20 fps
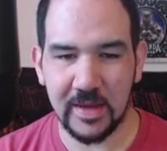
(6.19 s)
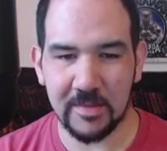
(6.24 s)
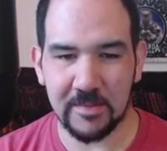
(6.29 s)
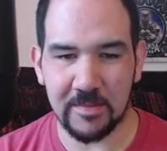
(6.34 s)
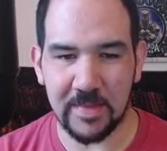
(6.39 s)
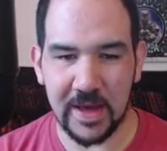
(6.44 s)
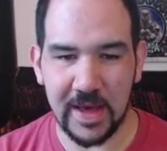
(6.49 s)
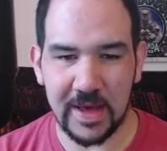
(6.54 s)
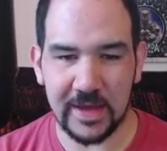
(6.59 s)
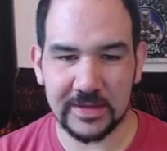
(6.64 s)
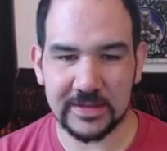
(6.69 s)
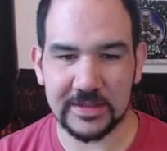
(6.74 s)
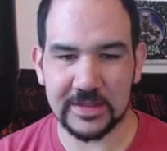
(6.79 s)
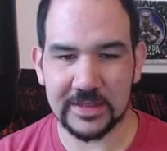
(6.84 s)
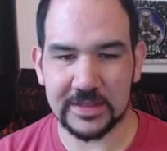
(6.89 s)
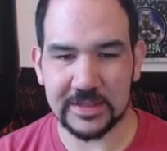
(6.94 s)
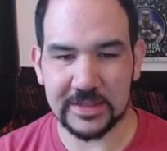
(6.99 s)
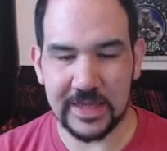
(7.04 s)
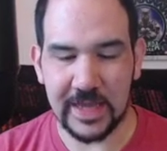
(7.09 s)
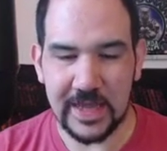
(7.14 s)

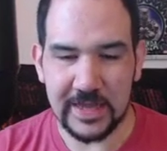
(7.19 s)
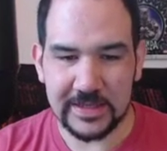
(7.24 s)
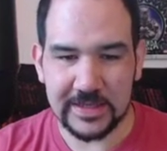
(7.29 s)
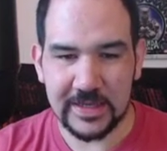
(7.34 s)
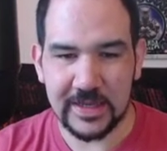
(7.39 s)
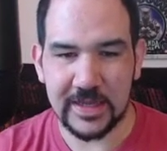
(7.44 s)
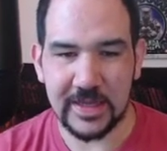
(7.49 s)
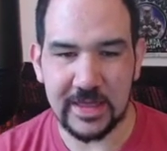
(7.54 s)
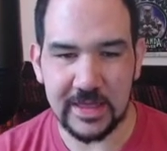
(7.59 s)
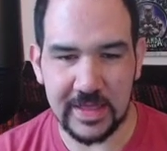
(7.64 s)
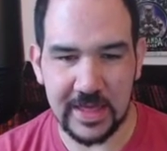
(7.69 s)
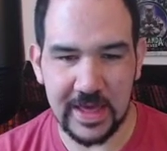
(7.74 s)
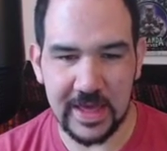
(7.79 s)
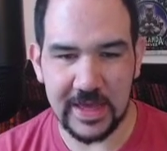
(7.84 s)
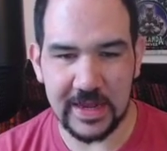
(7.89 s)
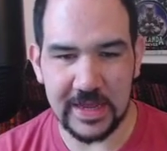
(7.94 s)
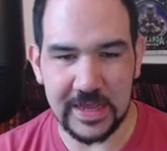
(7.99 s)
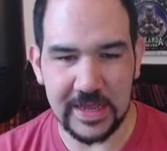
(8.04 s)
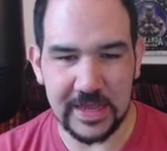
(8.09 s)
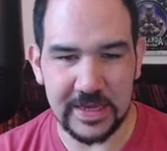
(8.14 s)
boxed set
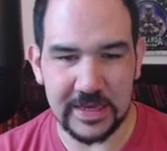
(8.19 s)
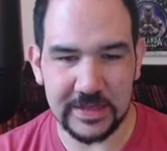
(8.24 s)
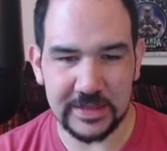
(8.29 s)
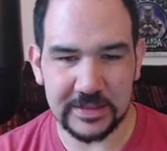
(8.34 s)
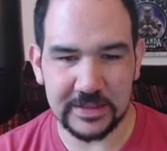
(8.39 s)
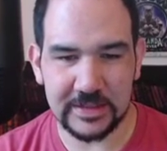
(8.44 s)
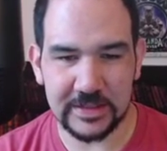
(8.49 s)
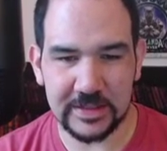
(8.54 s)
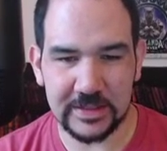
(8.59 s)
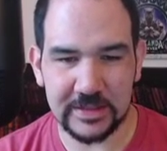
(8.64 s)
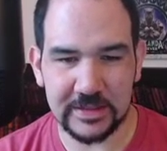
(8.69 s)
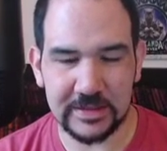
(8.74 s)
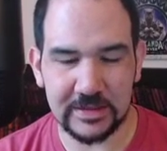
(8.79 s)
that is